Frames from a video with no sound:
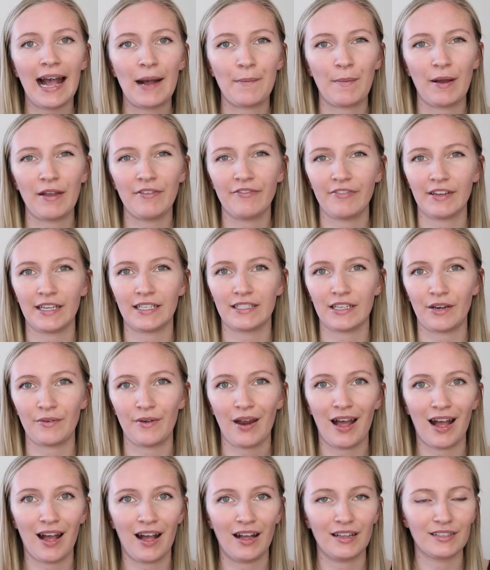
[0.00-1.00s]
and my feet
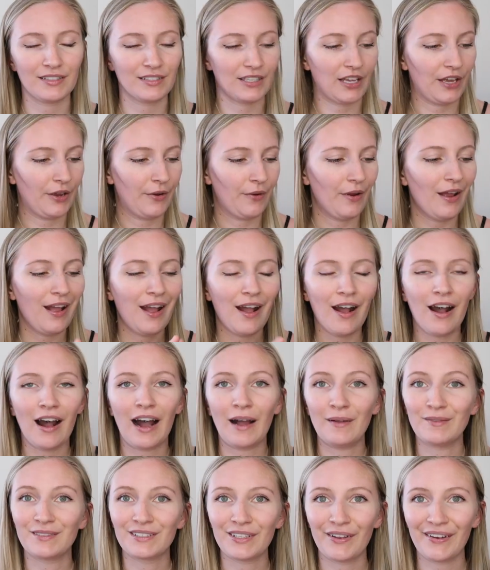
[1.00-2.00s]
don't hurt. So
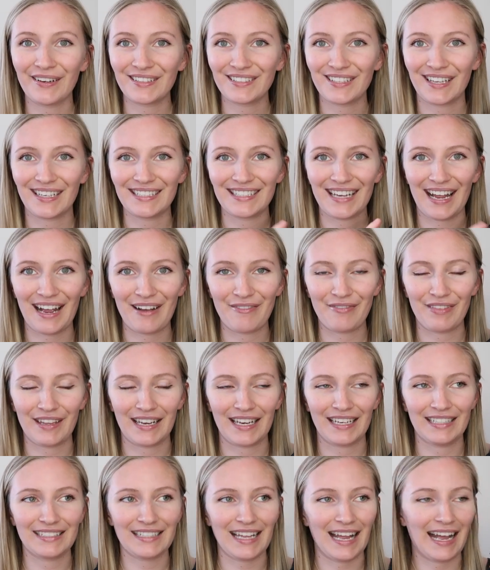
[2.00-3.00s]
I'm so excited to have
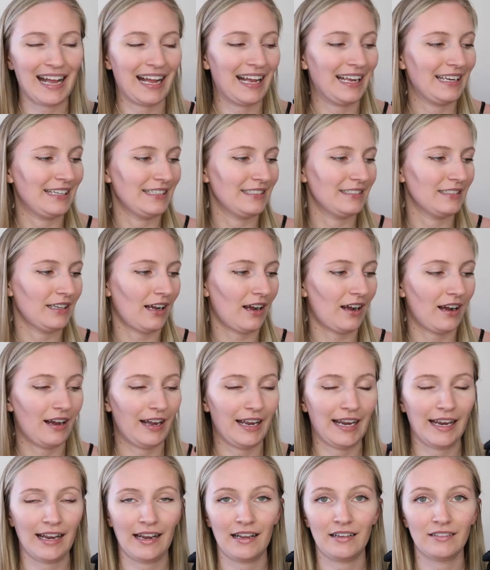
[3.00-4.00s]
these, and
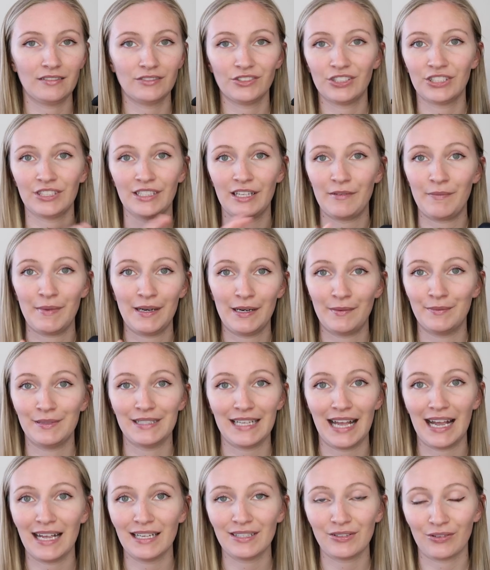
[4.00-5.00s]
I just have been
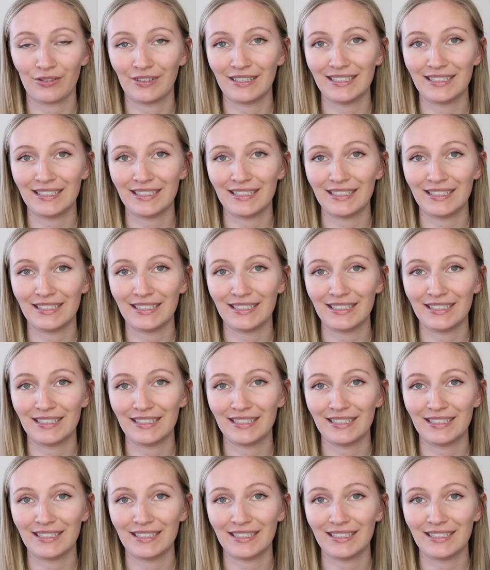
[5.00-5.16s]
obsessed,